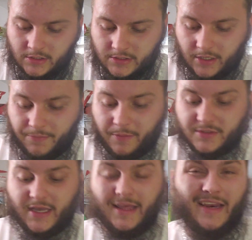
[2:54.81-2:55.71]
some people
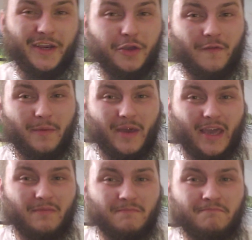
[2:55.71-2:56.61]
say they need
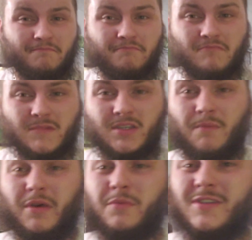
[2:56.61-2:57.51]
UVB.
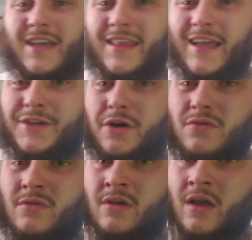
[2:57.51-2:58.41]
Some people say they
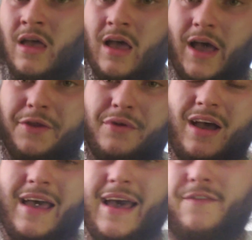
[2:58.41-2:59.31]
don't. I do
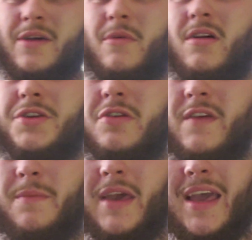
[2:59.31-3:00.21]
not have him on
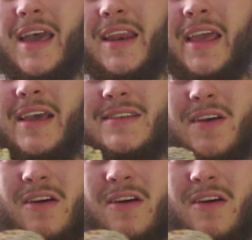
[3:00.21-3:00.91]
UVB, and he is